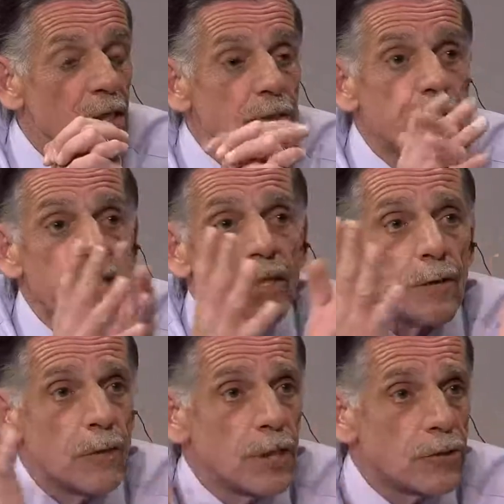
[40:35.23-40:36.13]
Speaking
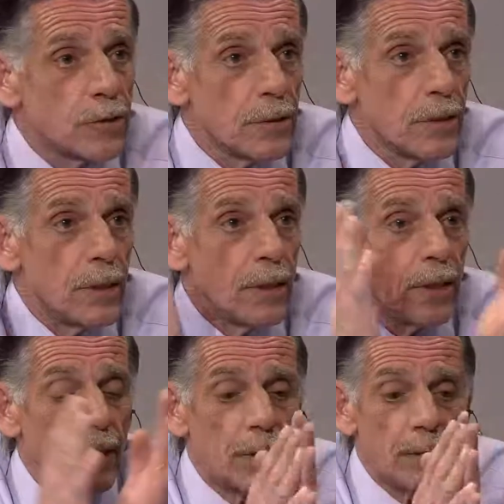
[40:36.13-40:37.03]
of which,
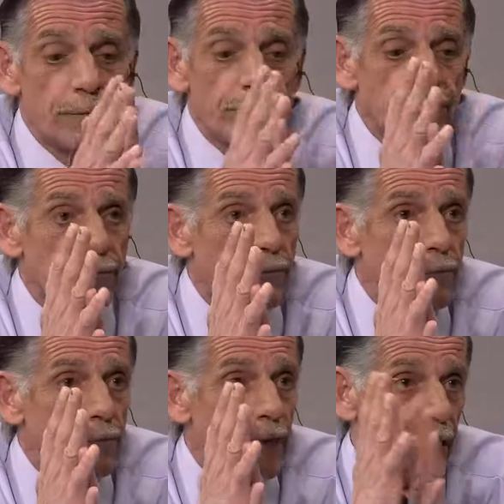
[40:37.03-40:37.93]

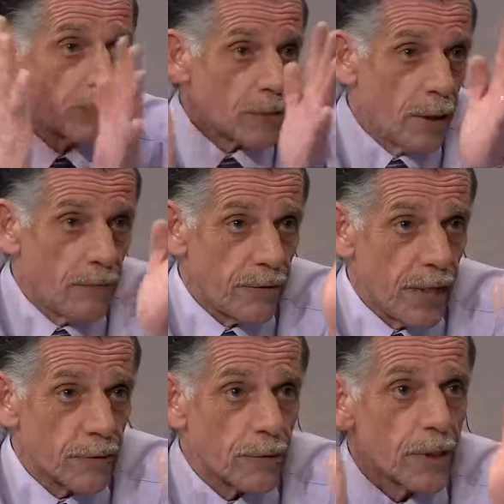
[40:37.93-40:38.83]
we had a
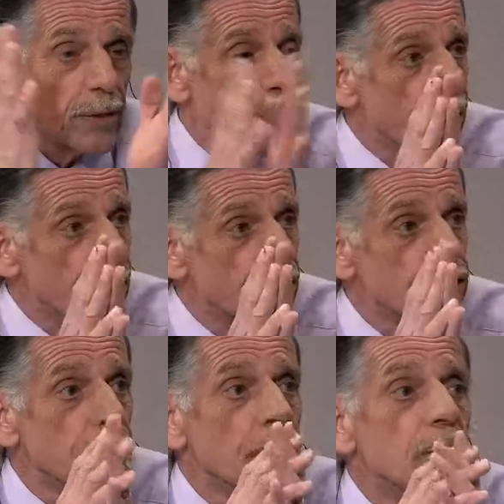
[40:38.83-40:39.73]
fire truck go down this
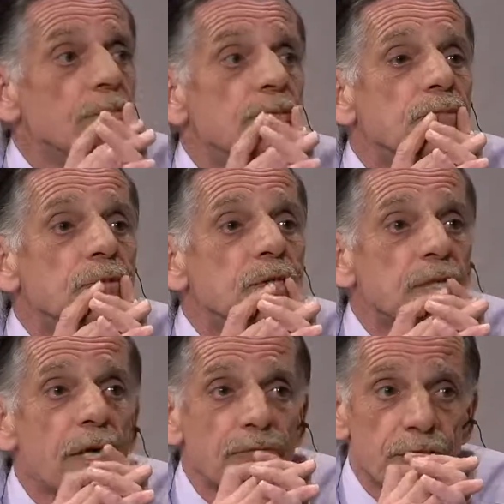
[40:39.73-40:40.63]
year.
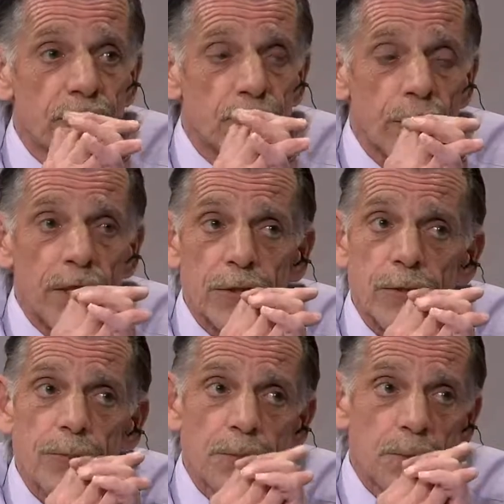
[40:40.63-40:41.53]
Tough
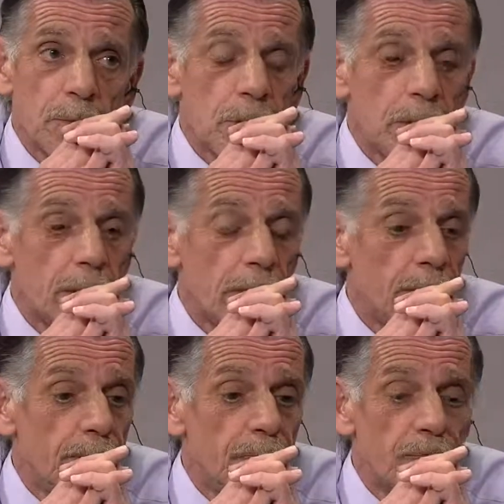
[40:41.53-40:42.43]
situation.
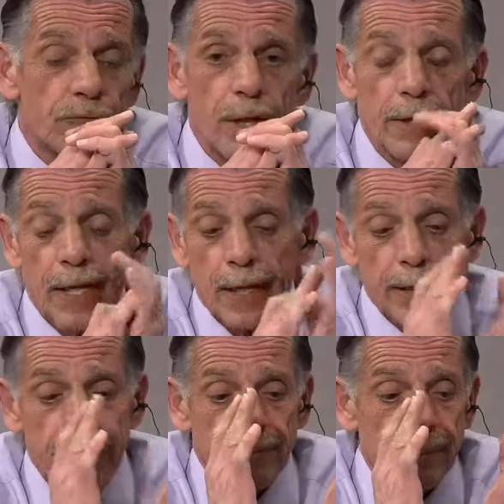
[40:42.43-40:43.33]
Front
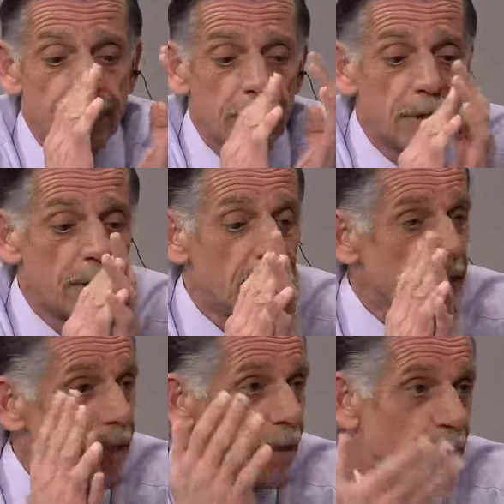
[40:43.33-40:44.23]
line.
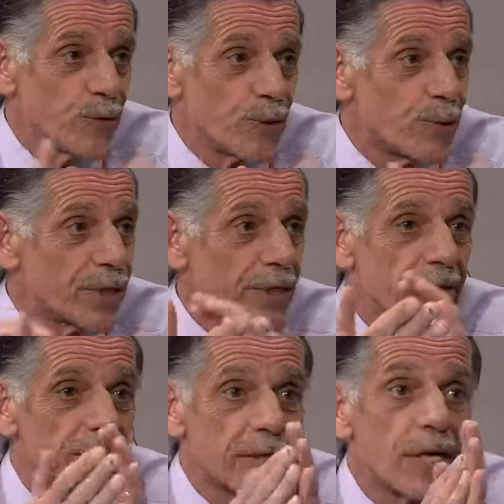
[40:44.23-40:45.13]
Again, we were put
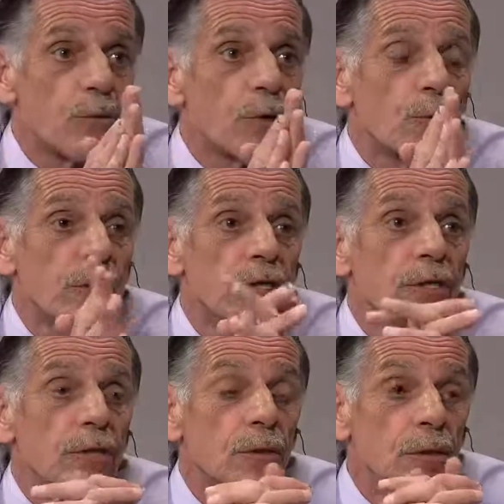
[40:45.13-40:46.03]
under the gun. What do we
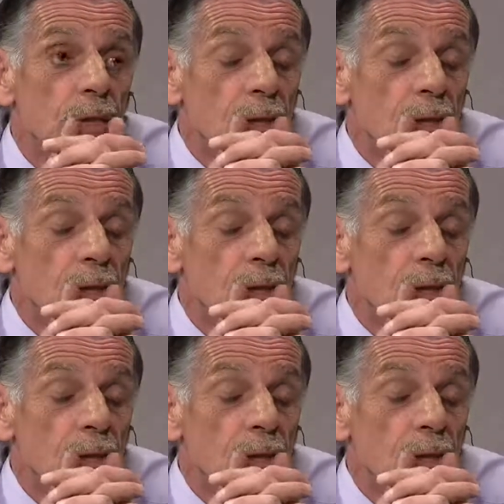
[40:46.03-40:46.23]
do?